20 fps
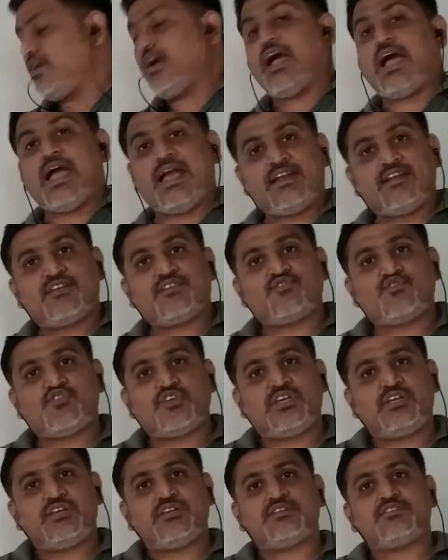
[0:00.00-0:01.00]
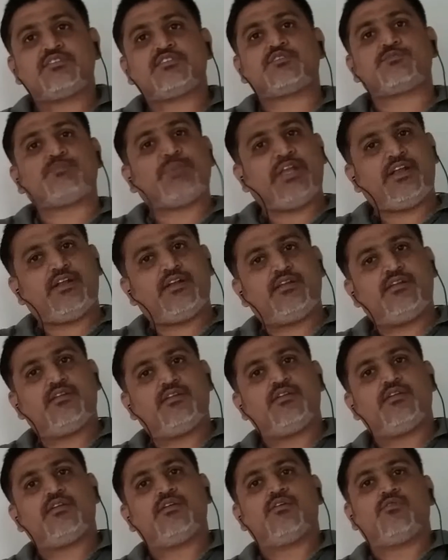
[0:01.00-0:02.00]
energy,
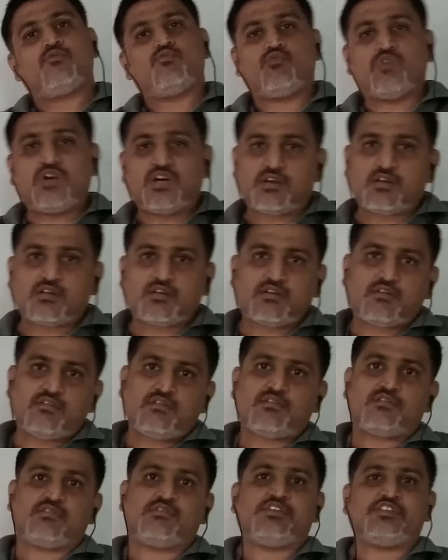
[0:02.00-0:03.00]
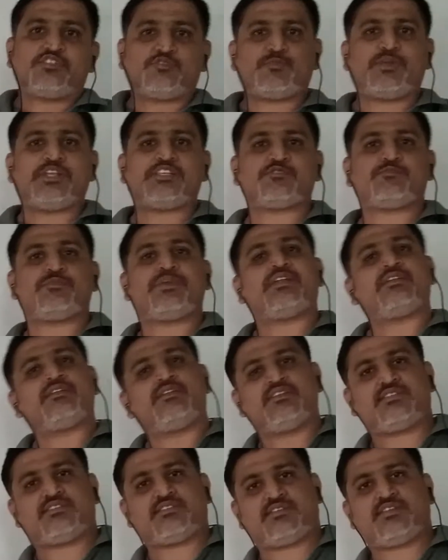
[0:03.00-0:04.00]
speed, work, displacement,
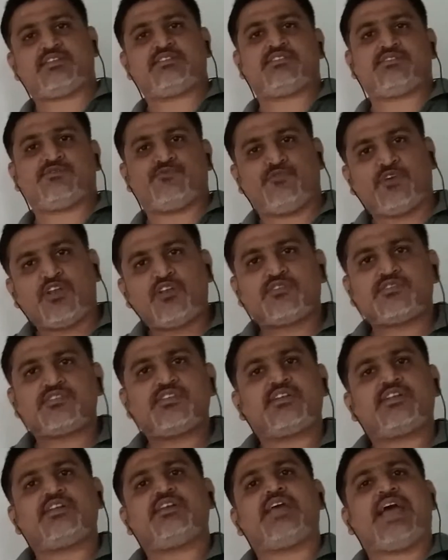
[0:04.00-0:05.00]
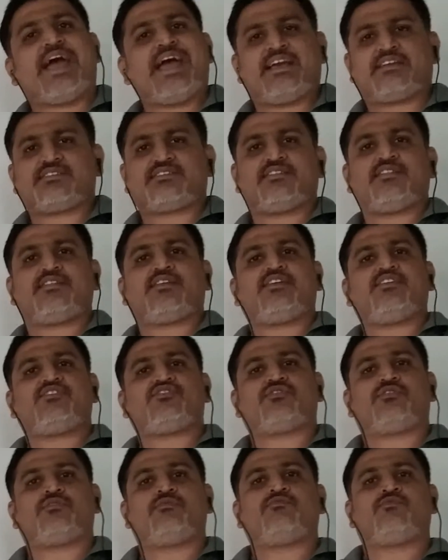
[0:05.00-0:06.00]
distance, velocity,
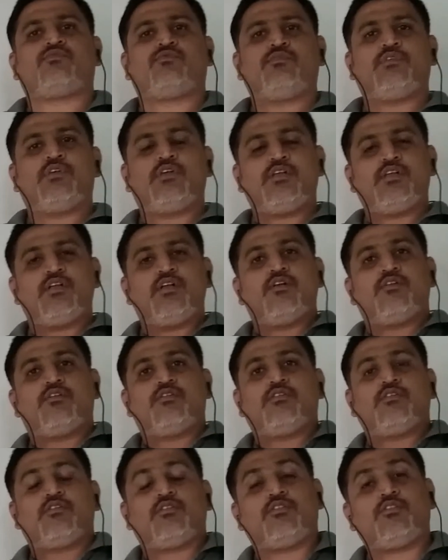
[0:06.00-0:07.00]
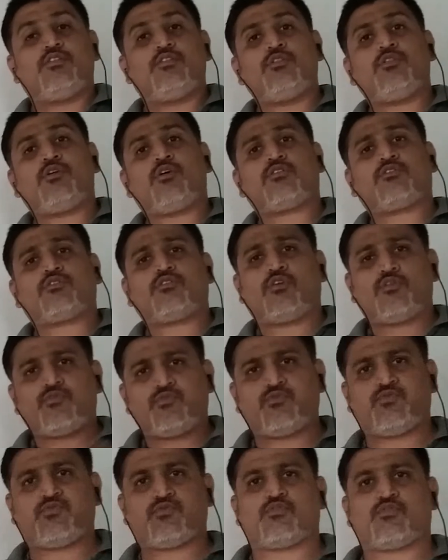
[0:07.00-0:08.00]
acceleration. Lot of
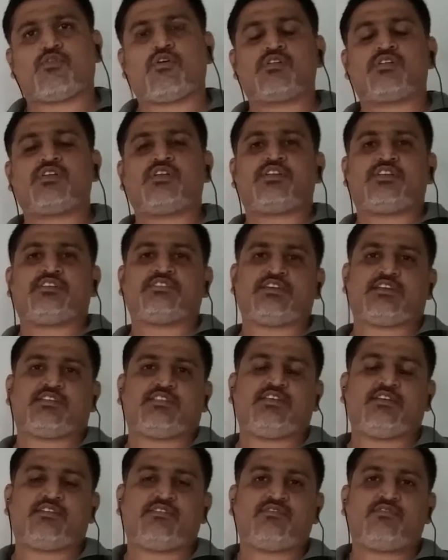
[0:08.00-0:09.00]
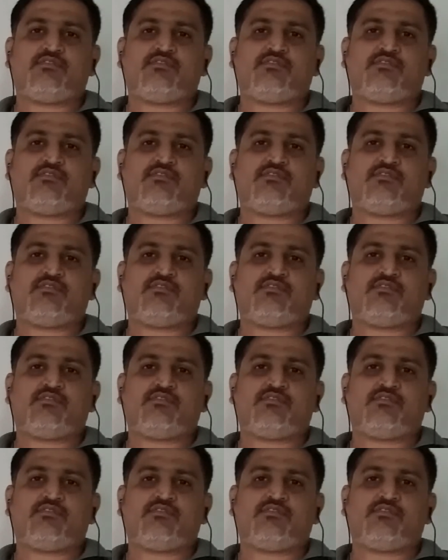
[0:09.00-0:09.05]
quantities are there.